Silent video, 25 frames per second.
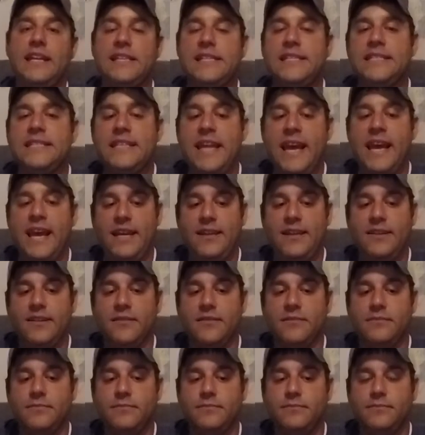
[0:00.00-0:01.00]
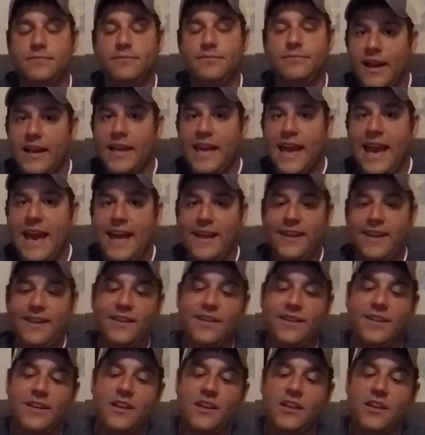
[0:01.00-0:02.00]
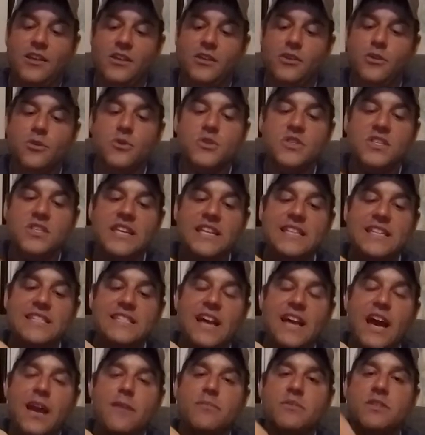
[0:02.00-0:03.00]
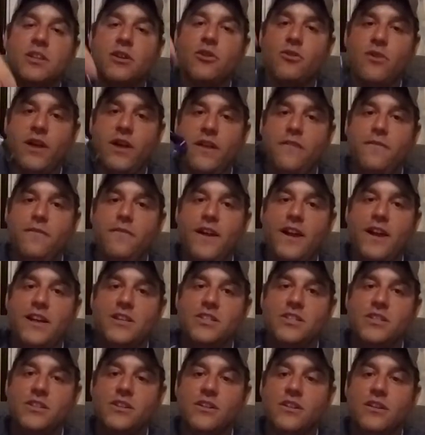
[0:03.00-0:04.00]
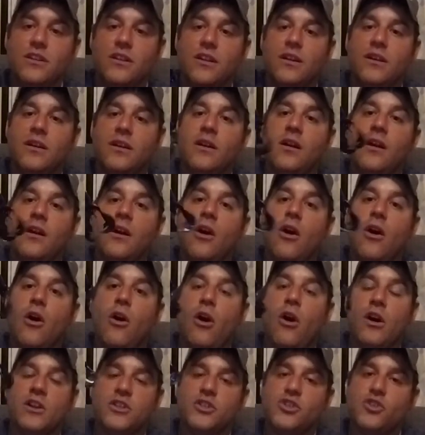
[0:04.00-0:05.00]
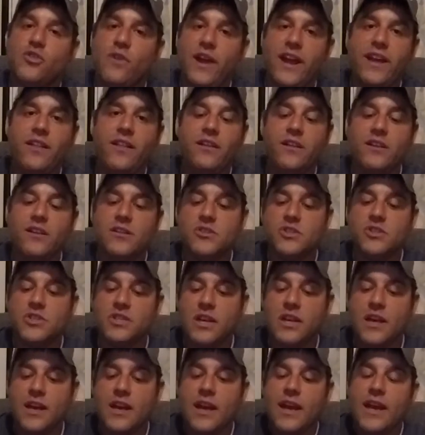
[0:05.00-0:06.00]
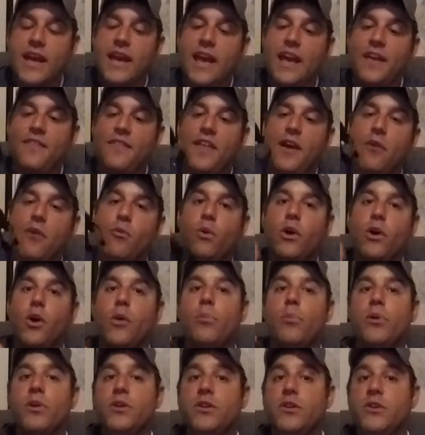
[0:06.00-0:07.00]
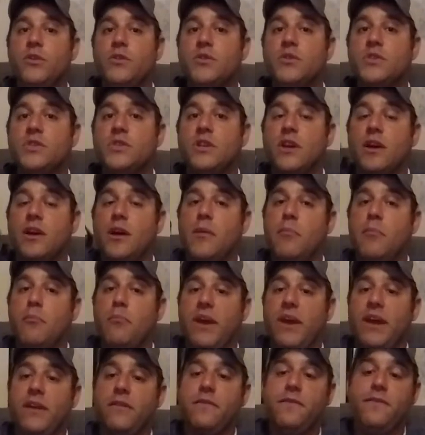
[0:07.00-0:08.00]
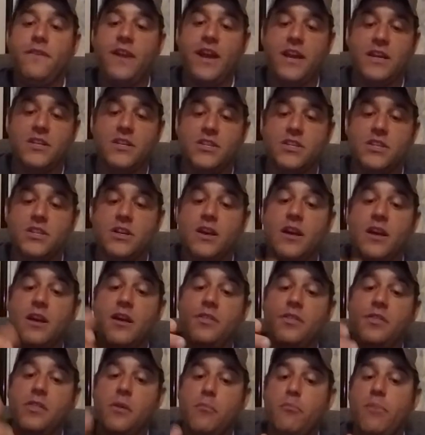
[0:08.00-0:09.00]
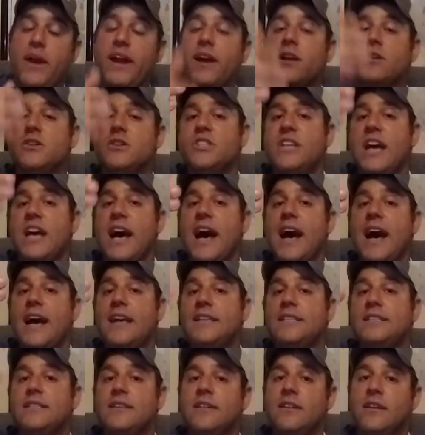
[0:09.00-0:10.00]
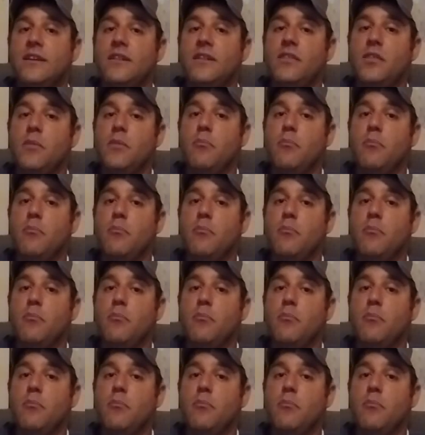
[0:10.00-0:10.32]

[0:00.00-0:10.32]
state. Again, use these types of crayfish on trailers and they will produce big fish. The bigger size, the